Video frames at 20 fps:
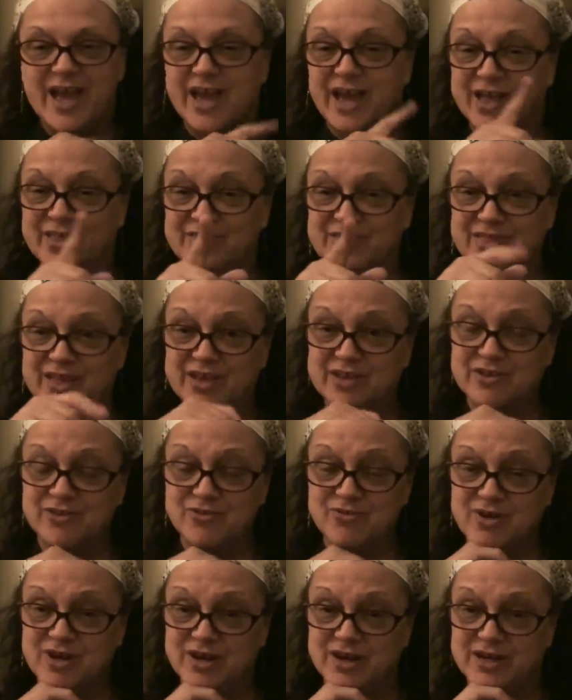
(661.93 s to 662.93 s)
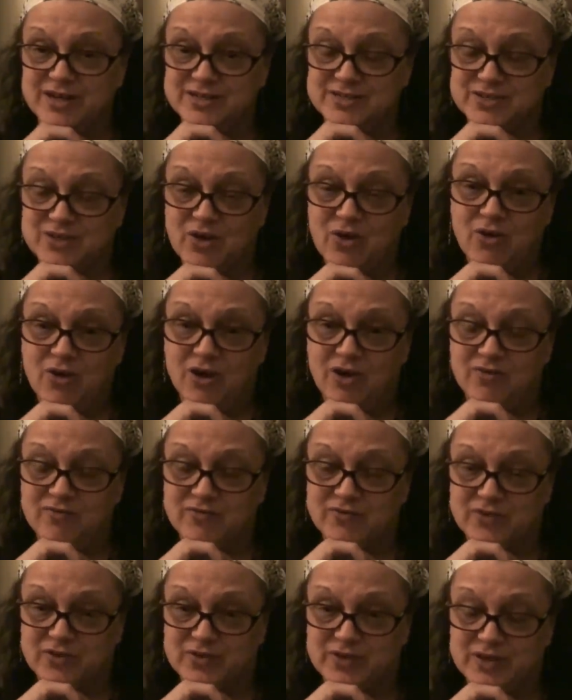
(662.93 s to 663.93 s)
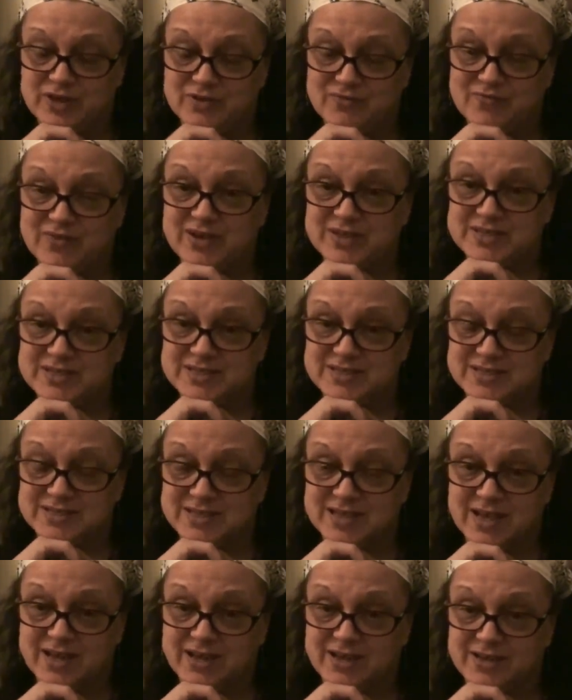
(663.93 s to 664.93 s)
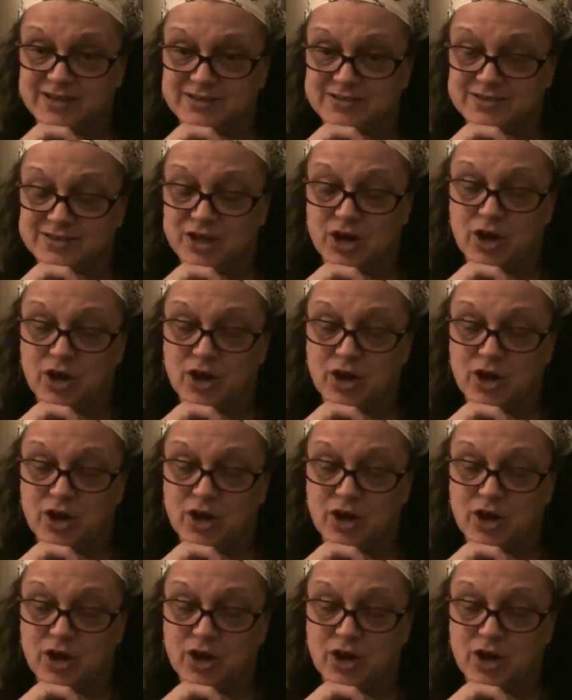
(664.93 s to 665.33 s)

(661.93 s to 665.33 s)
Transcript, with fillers: And thank you guys all for the advice and